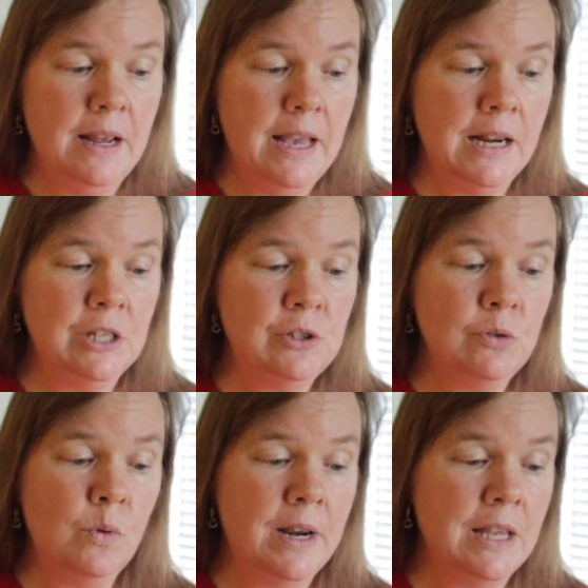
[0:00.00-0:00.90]
And I
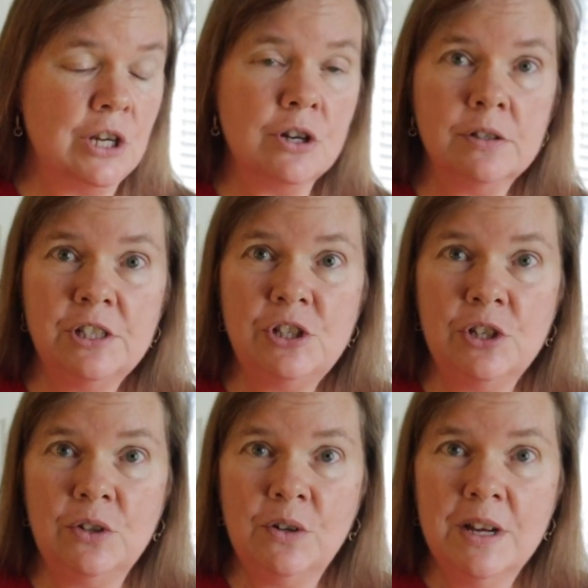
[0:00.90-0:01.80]
do want to encourage
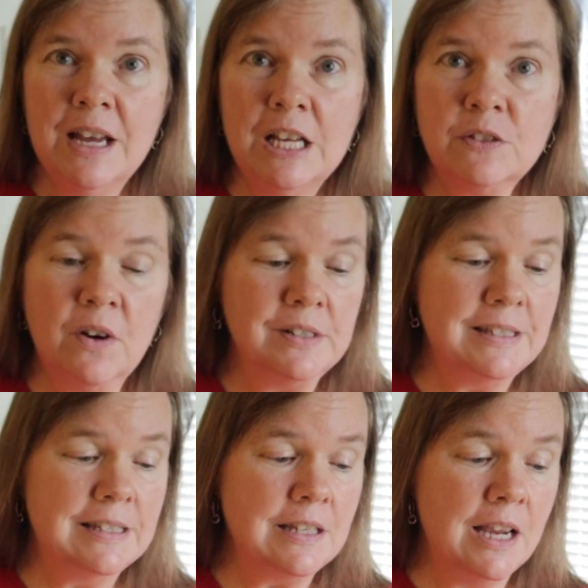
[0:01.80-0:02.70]
you, as far as
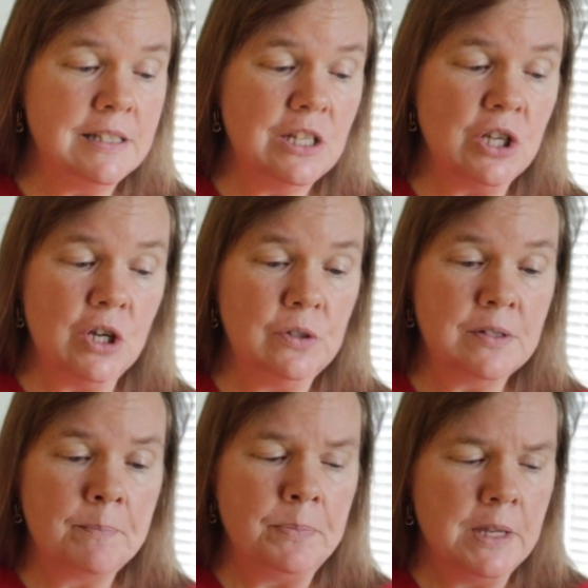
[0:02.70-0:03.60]
the sizing
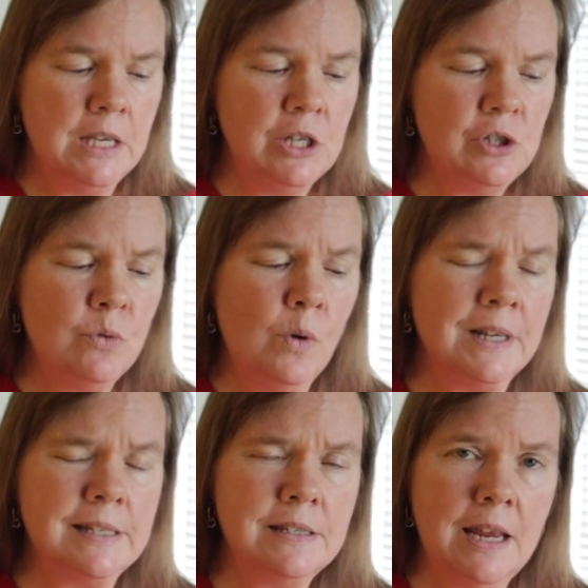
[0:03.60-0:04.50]
goes, is you
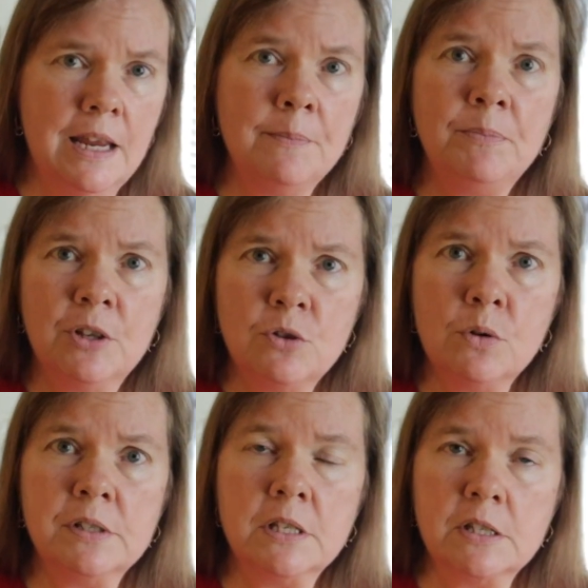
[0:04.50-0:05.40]
want to stay
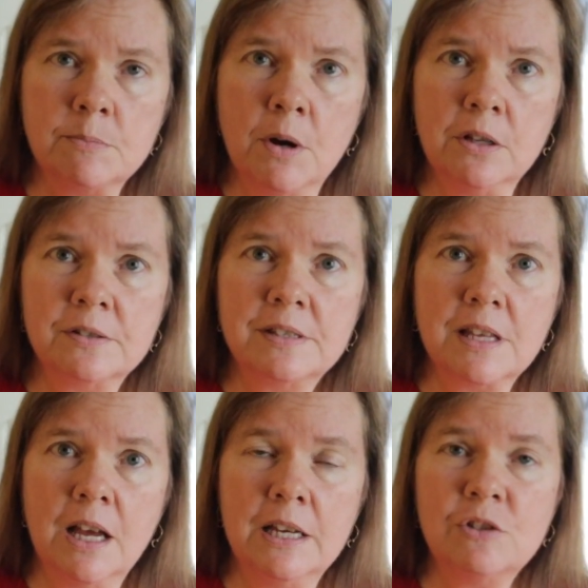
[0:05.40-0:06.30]
towards the smaller
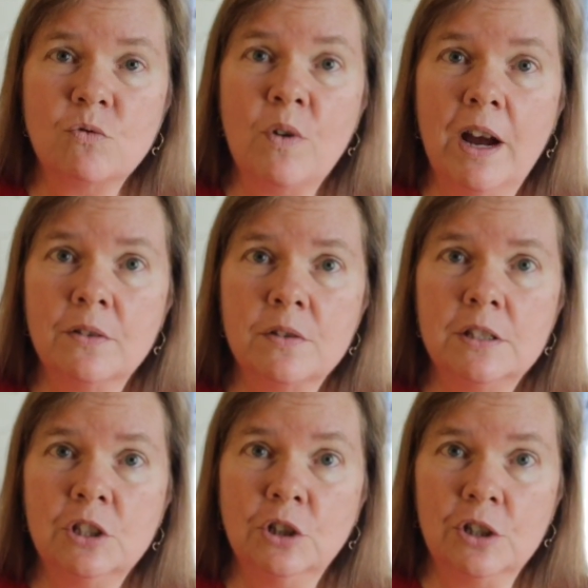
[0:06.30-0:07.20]
size rather
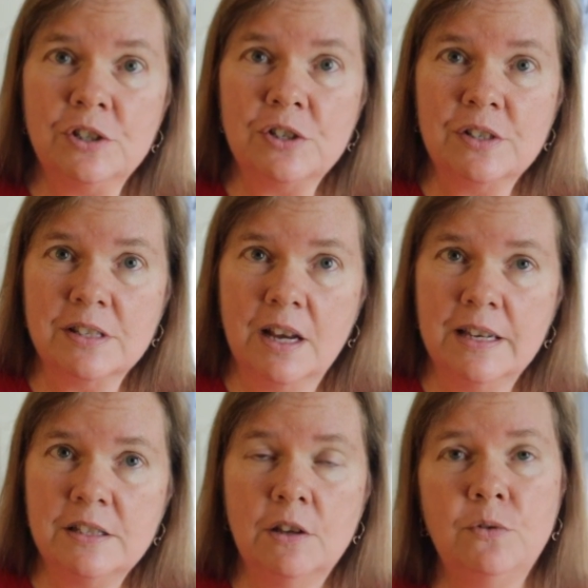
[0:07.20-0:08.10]
than the larger
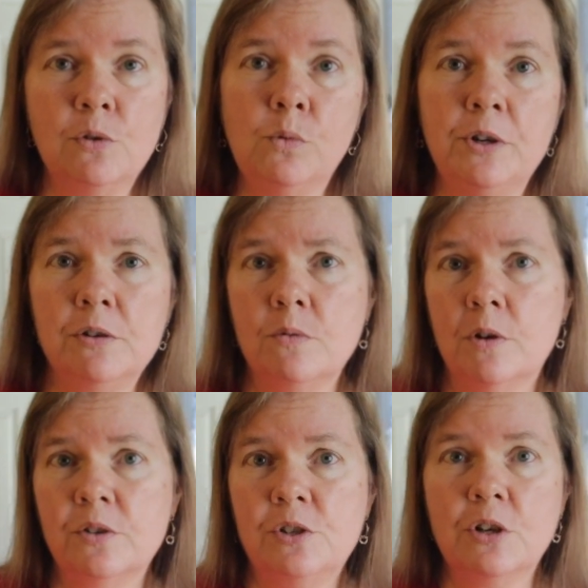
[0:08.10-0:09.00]
size if you're wondering
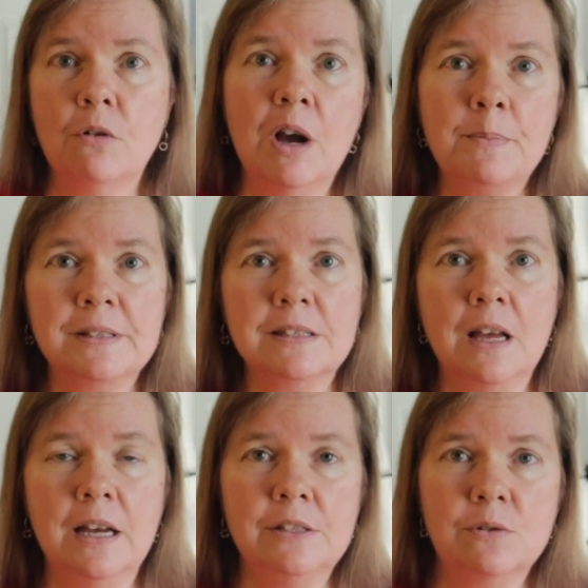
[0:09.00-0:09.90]
whether to go up a
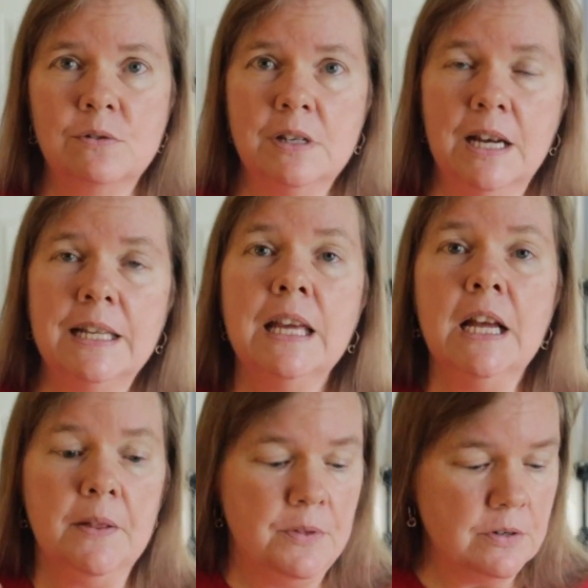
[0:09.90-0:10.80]
size or not.
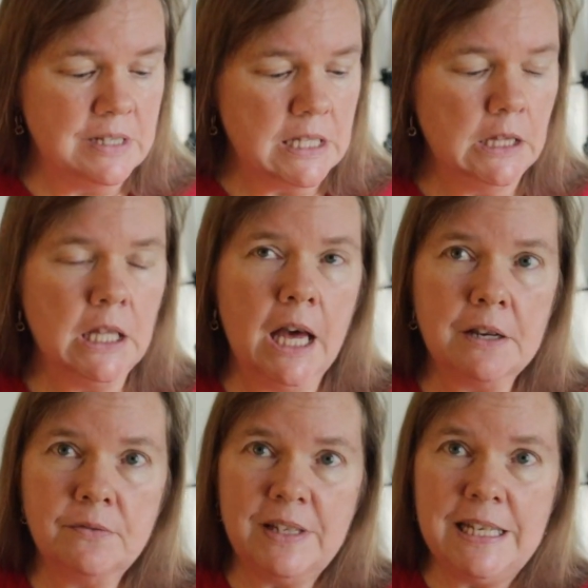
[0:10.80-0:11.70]
There is a lot
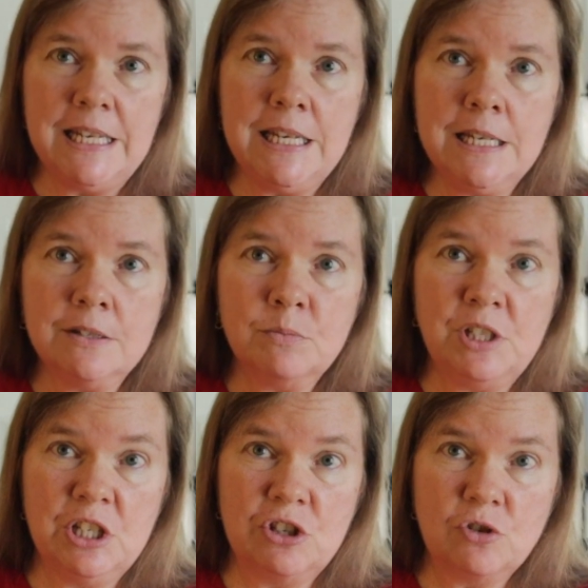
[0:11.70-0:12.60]
of ease,
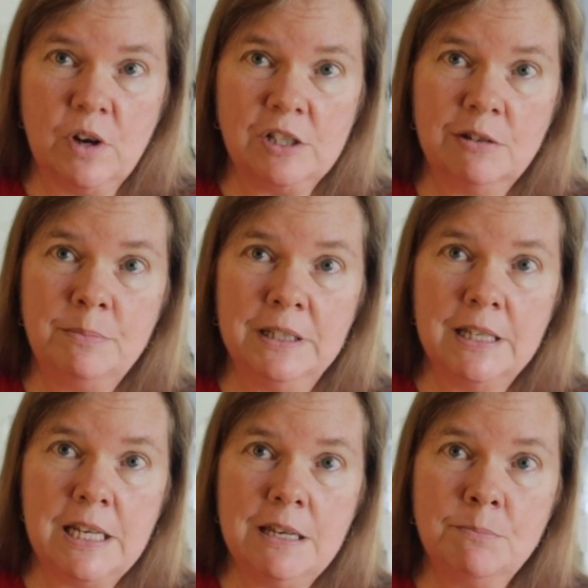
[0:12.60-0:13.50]
which is
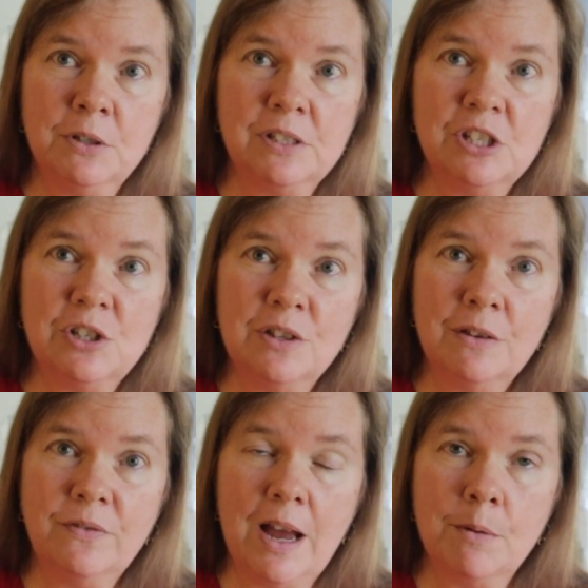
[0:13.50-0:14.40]
stretchability, built into
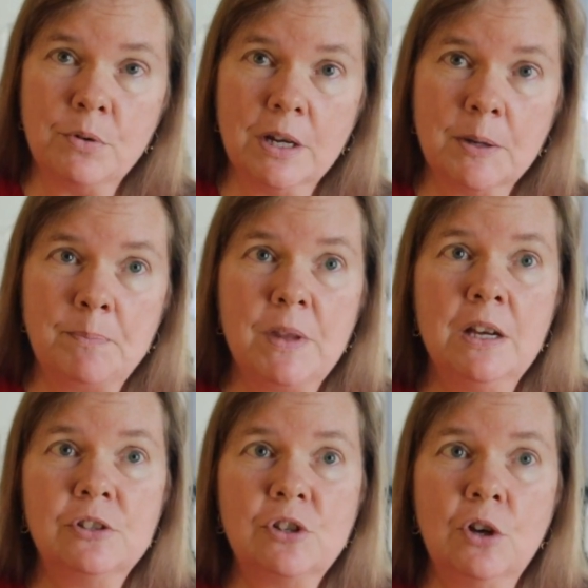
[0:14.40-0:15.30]
the fabric.
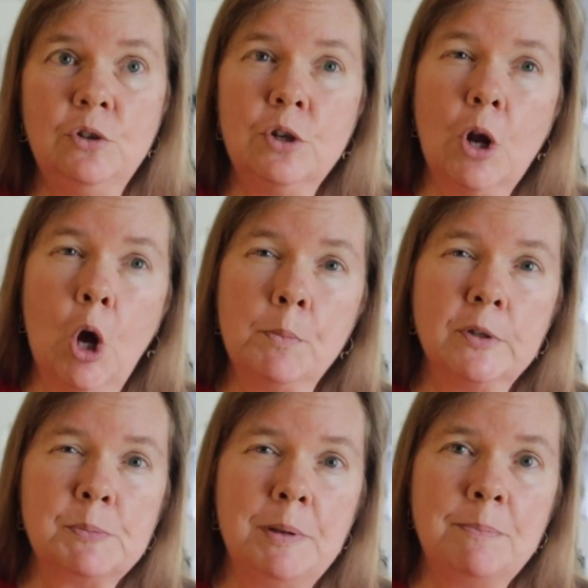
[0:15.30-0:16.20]
So you'd
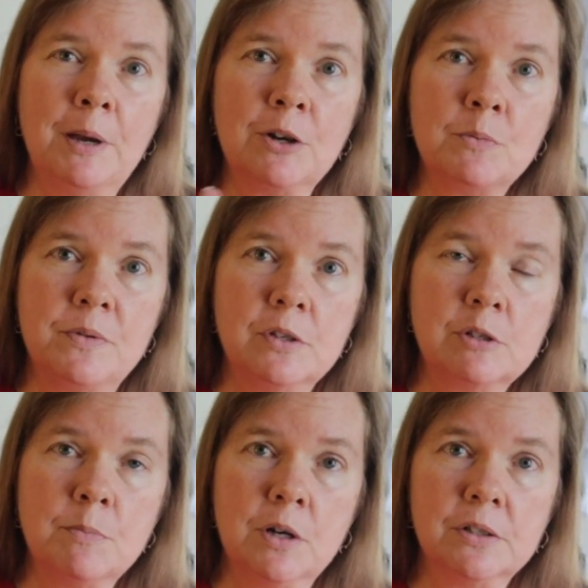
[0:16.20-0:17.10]
almost be better with the
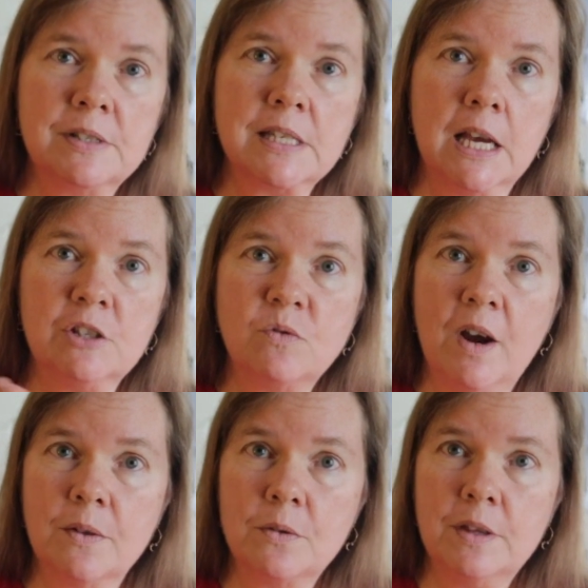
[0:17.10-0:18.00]
smaller size
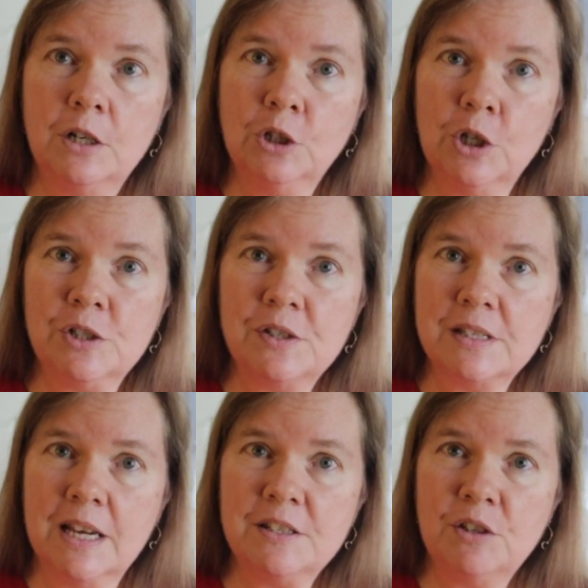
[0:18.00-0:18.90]
rather than a larger
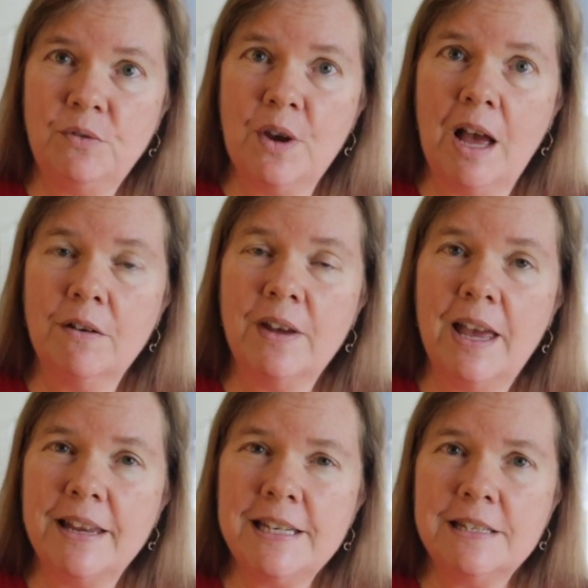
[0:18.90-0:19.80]
size if you have
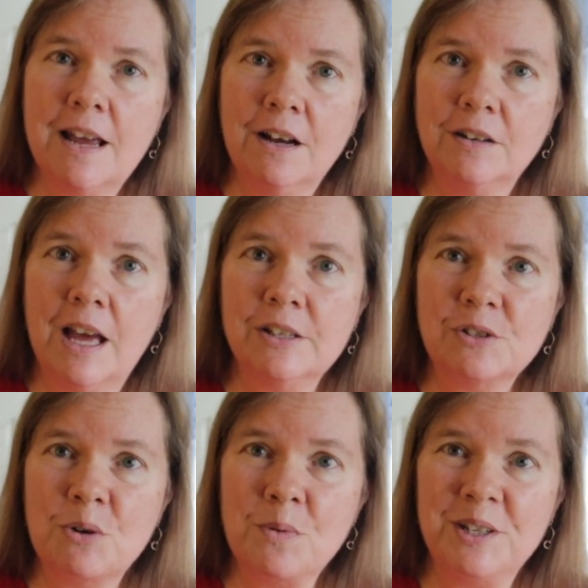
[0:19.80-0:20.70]
any doubt as
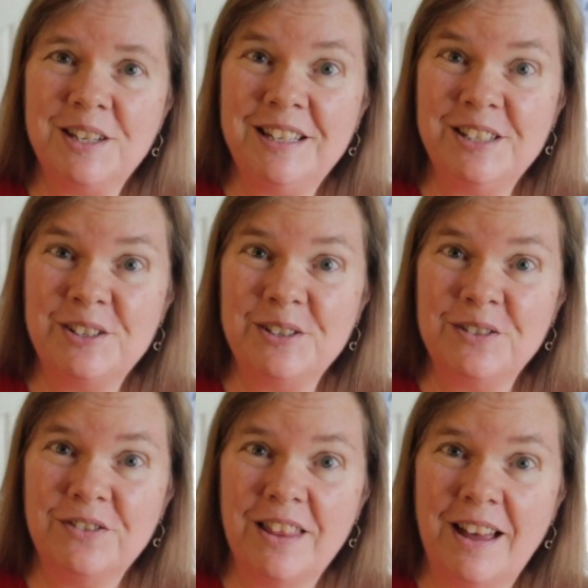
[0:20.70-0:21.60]
to what you need to
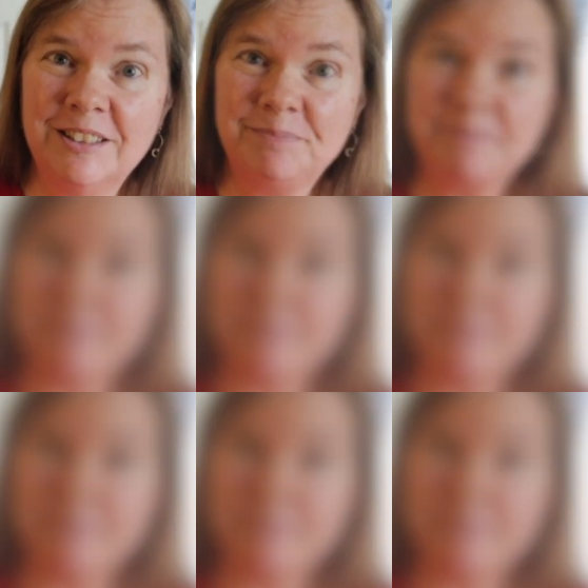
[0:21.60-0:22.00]
do for that.